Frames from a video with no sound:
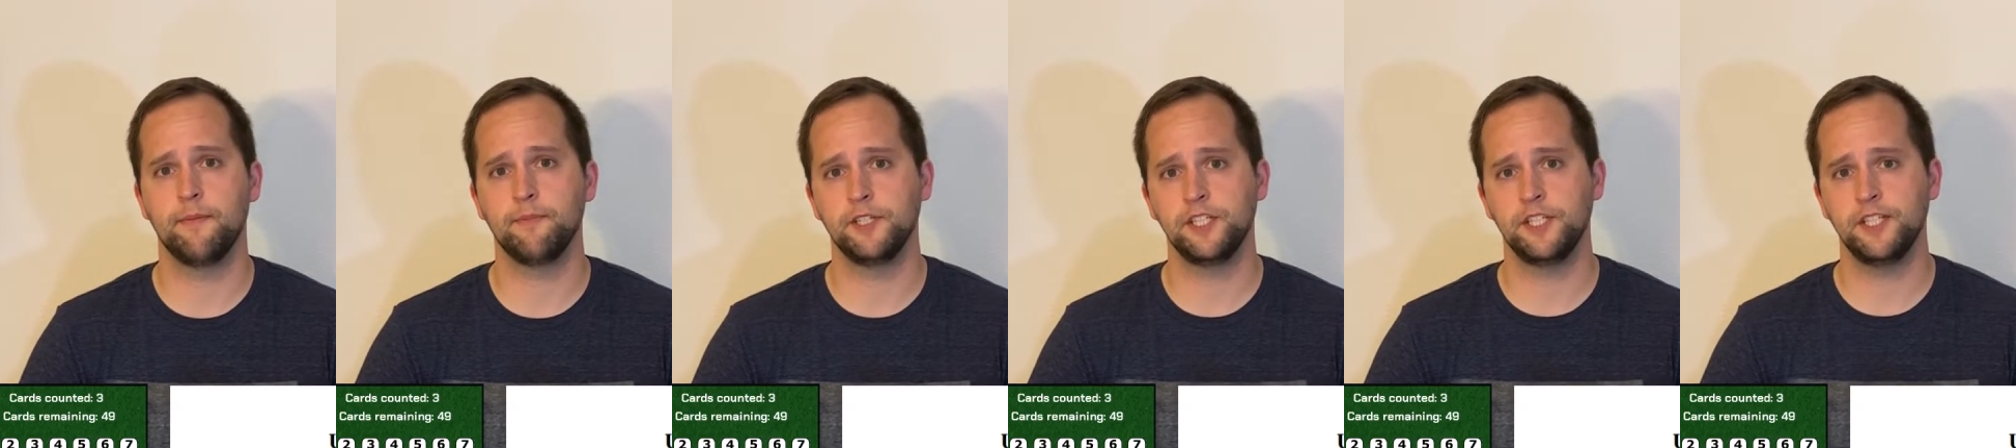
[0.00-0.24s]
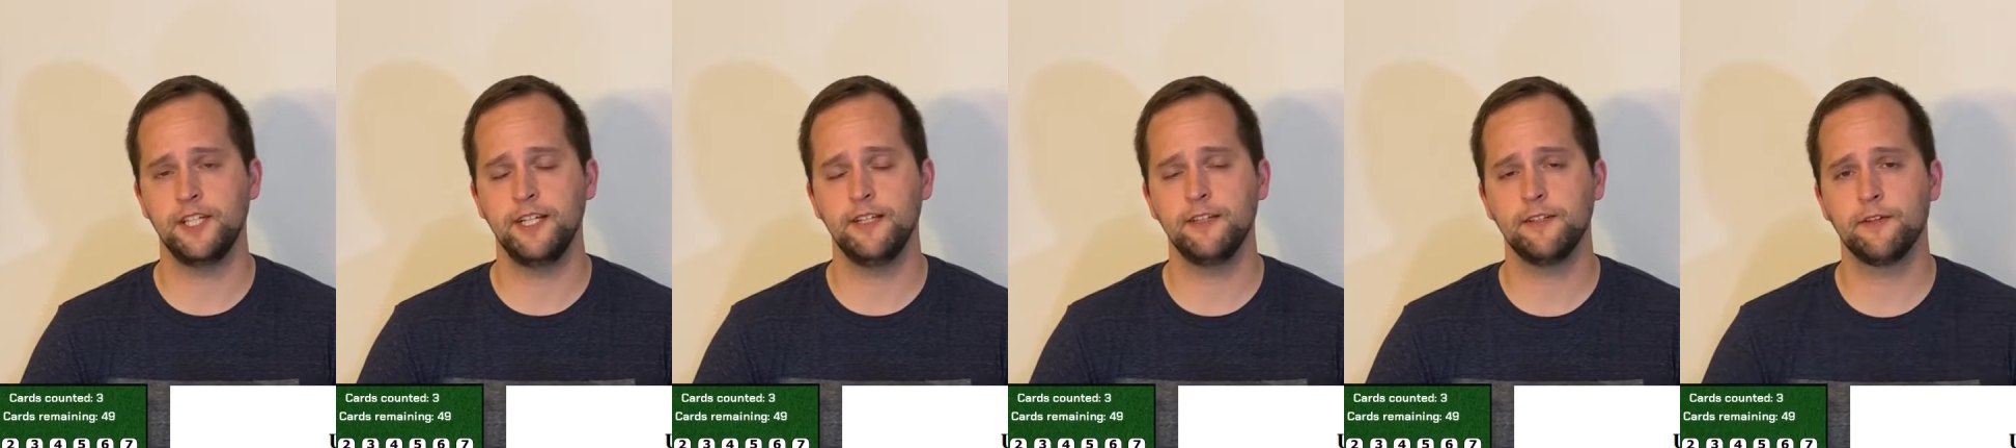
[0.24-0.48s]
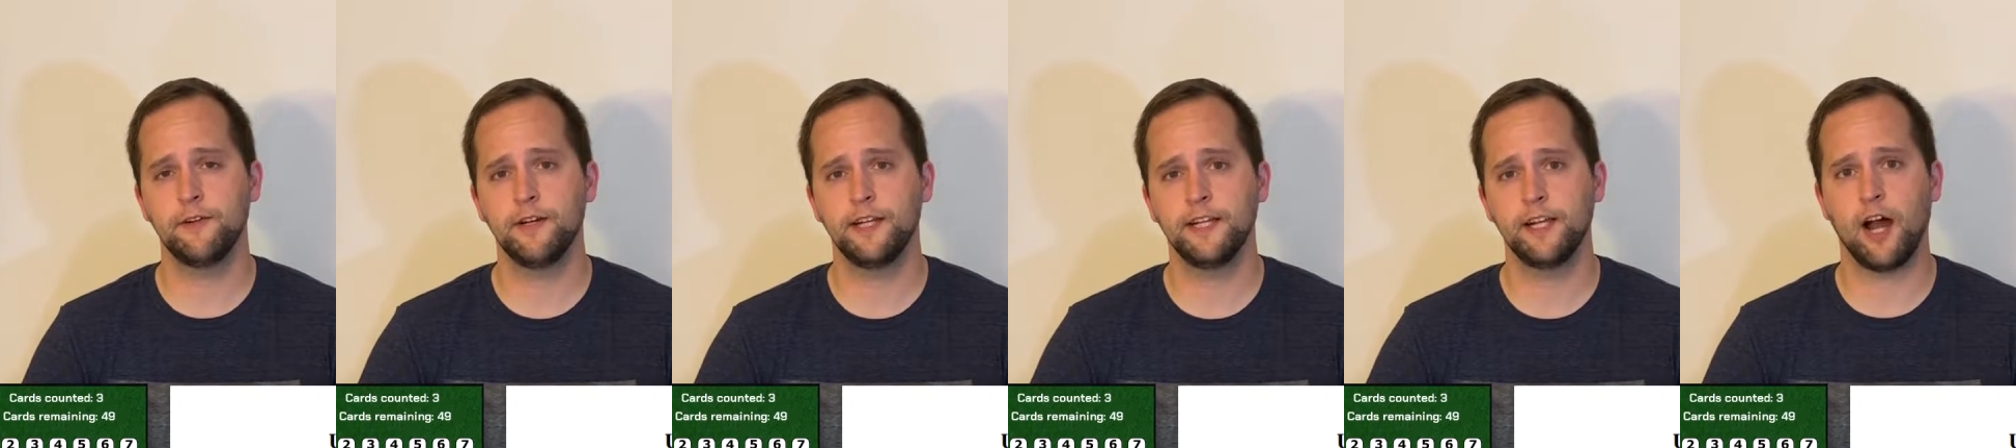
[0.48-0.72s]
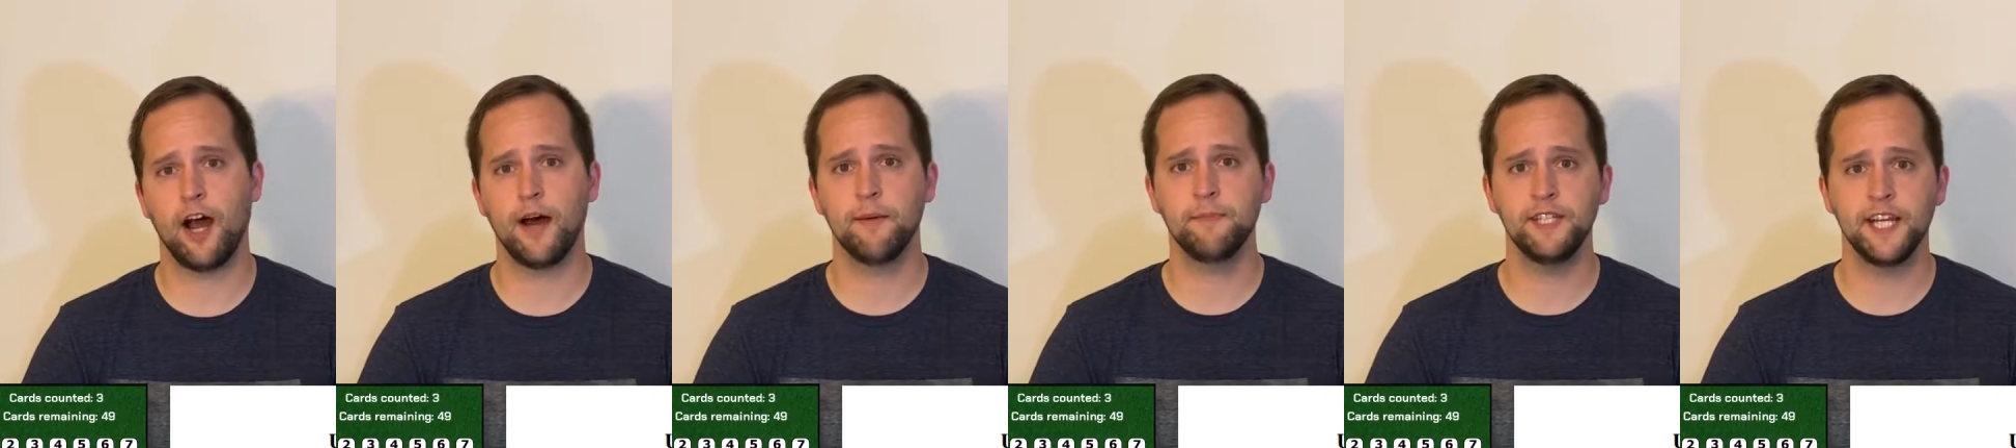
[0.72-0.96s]
a machine
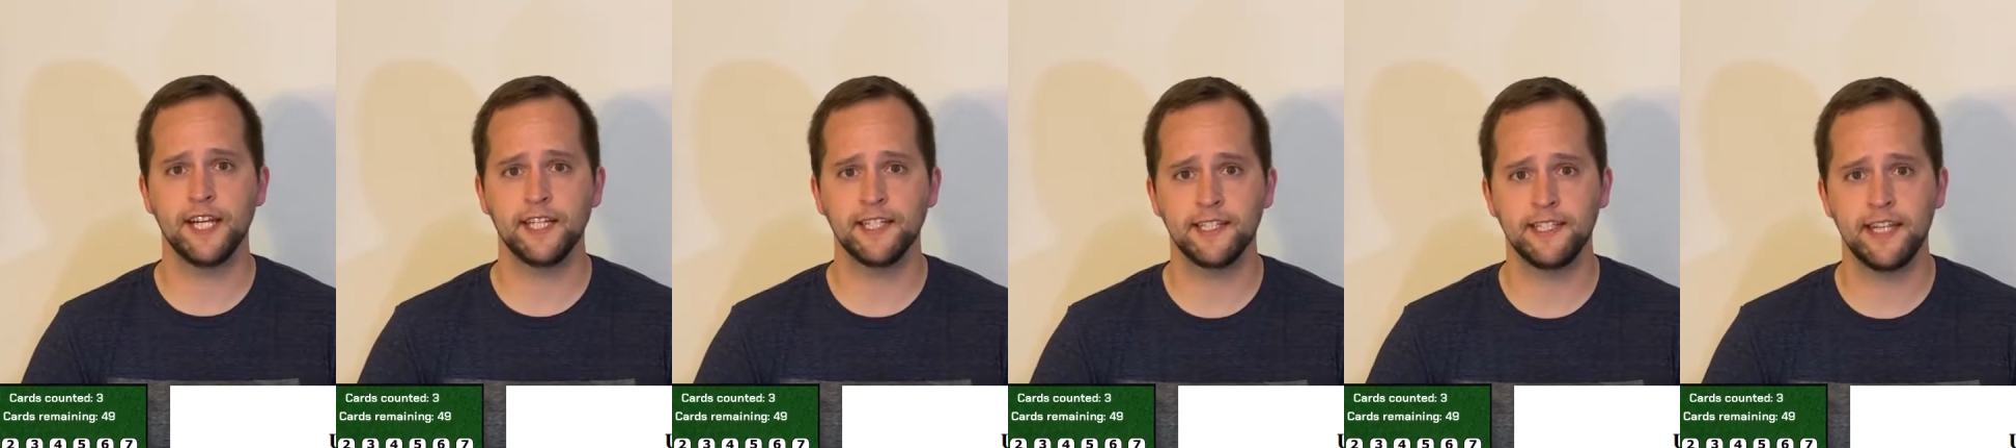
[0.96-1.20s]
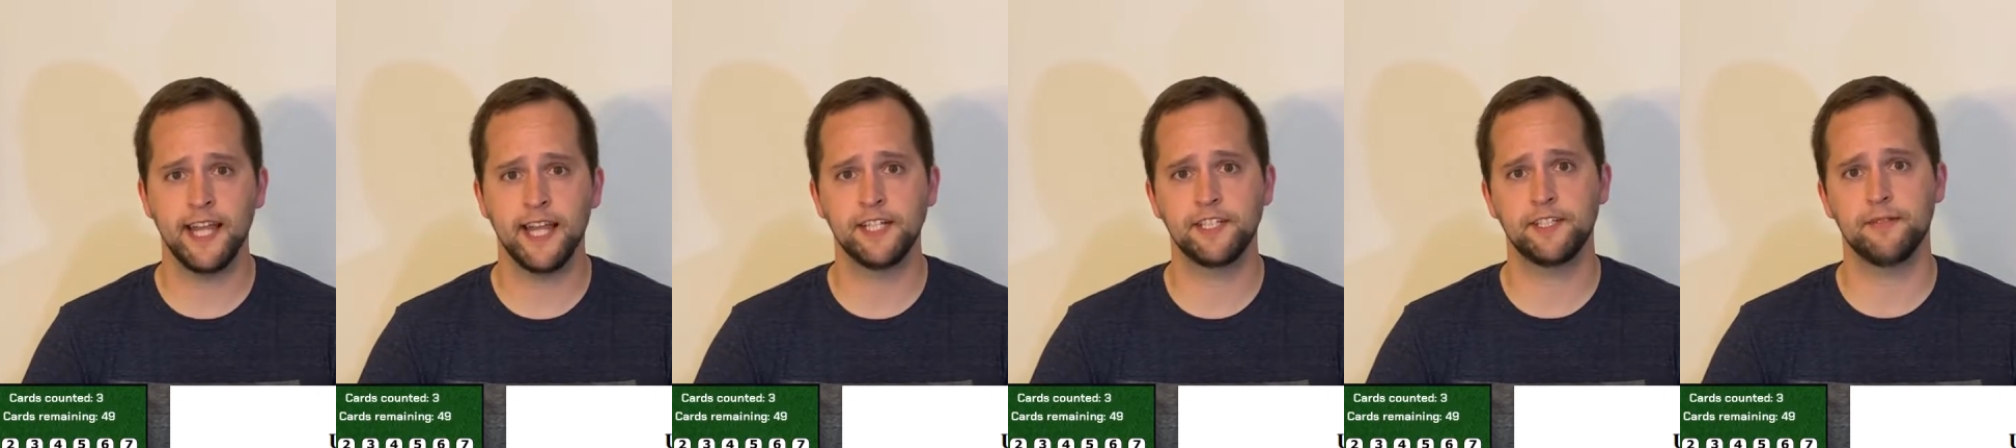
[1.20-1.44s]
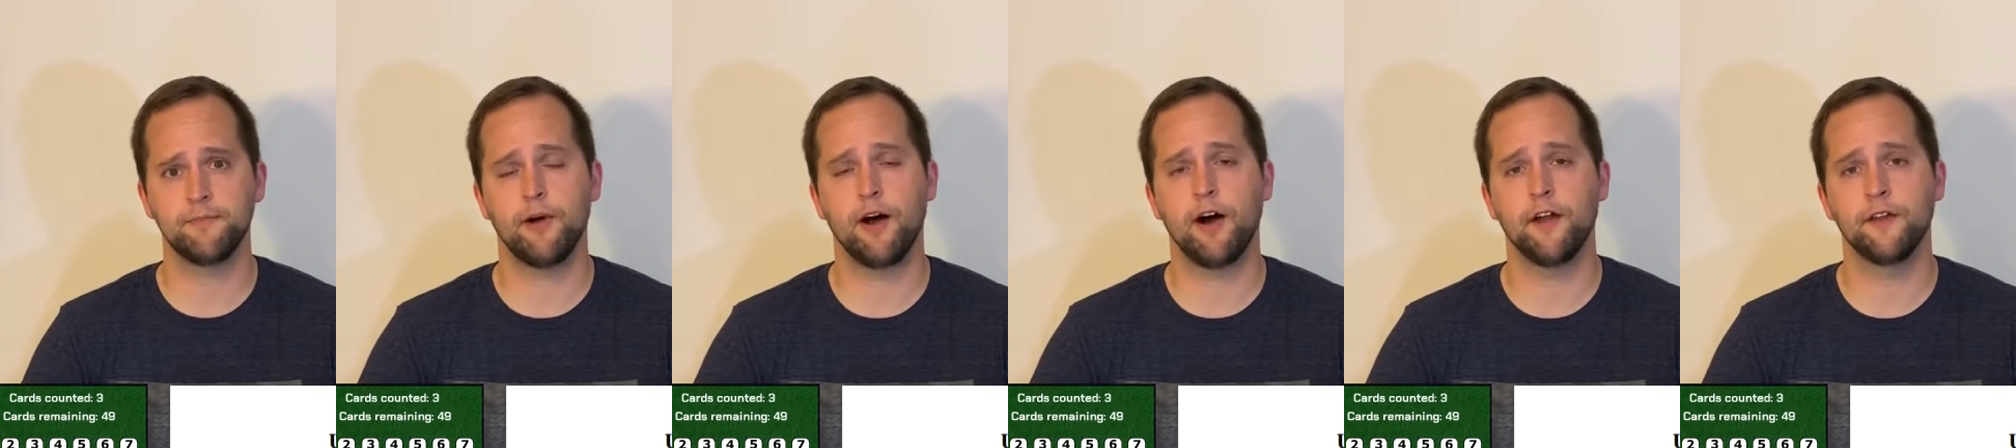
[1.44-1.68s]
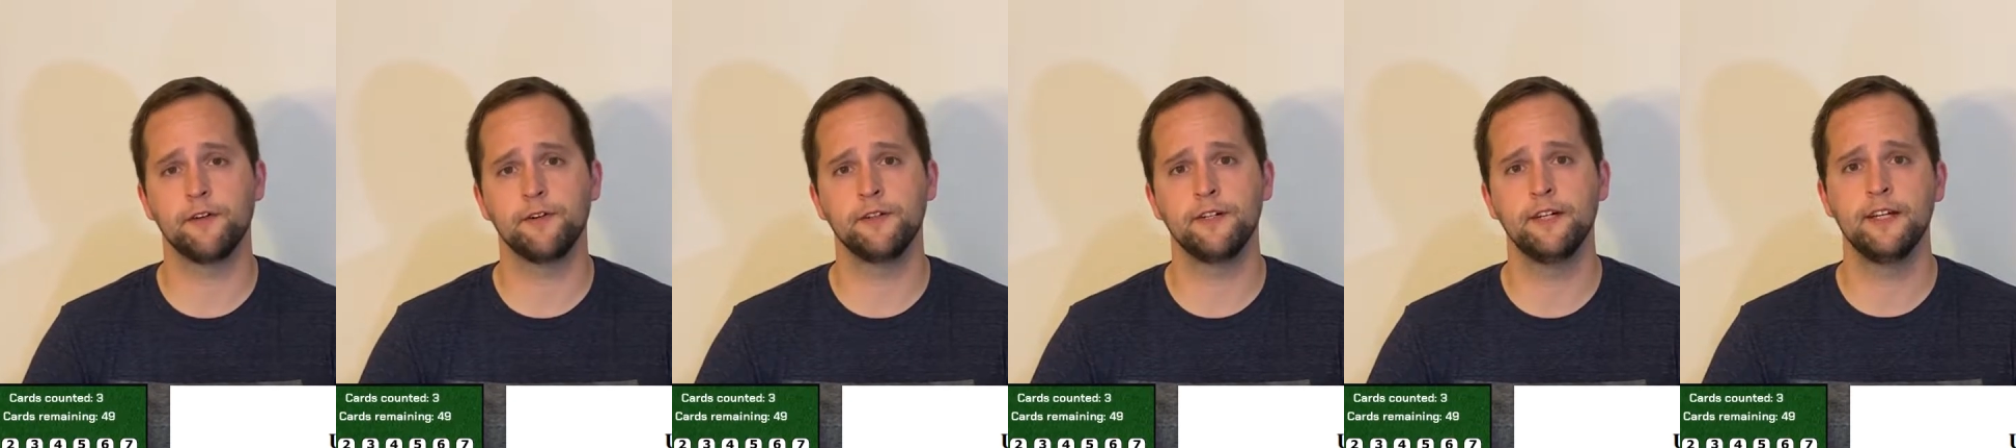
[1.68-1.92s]
learning object detection
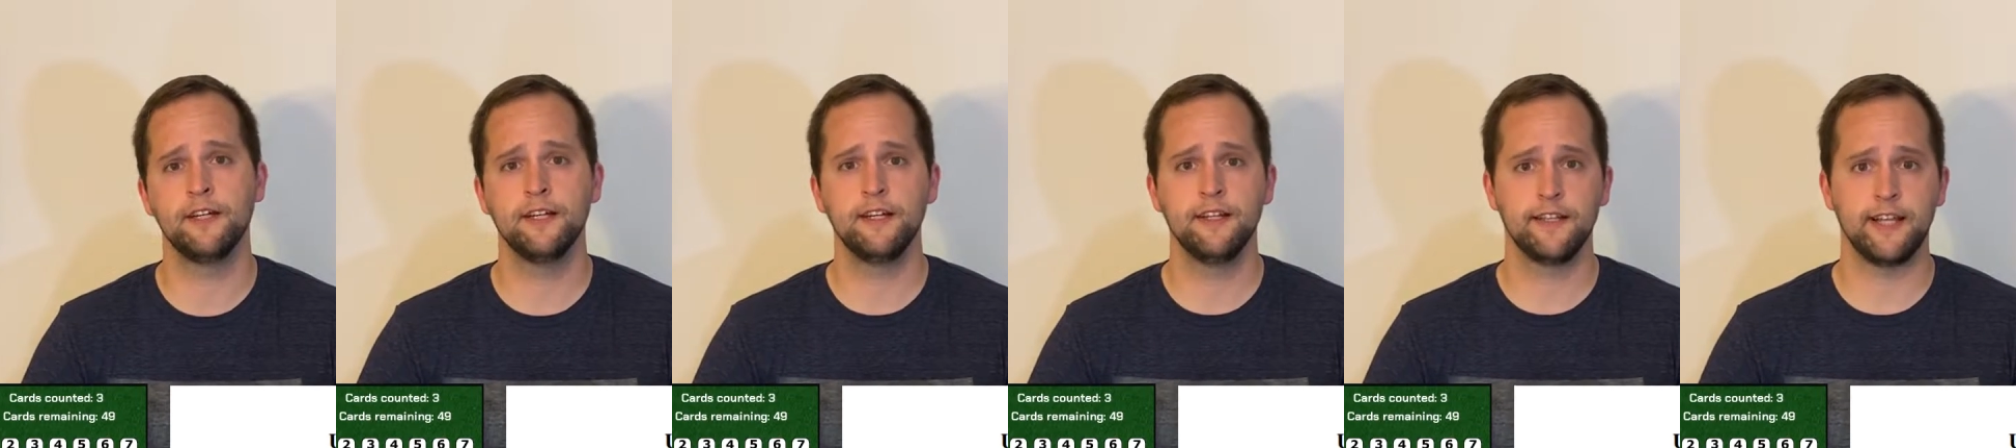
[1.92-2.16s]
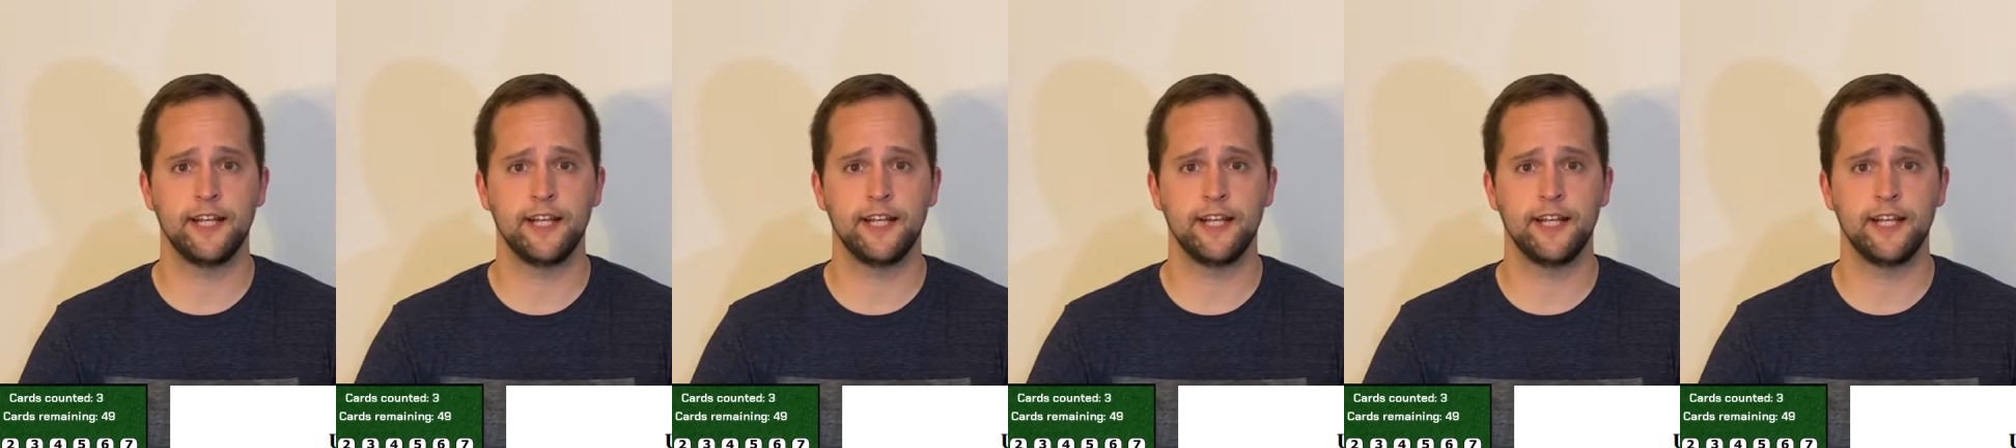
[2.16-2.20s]
model